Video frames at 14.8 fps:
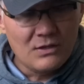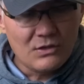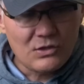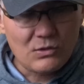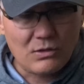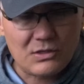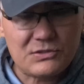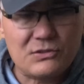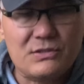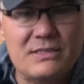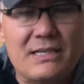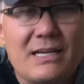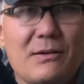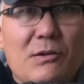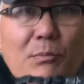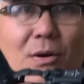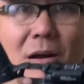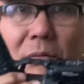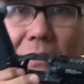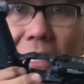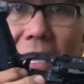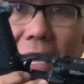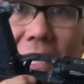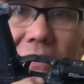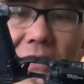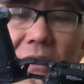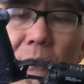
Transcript: You'll also see, you probably can't see,